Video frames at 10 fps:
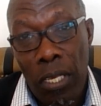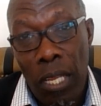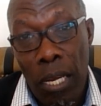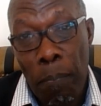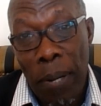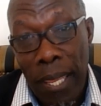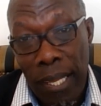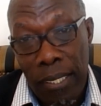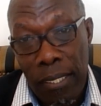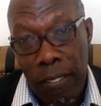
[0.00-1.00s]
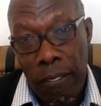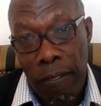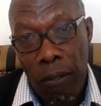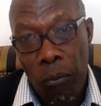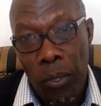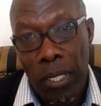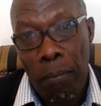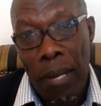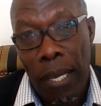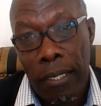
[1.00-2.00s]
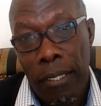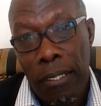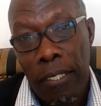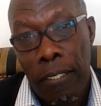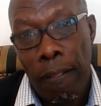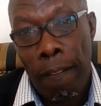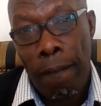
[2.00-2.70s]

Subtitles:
that the players will demand this.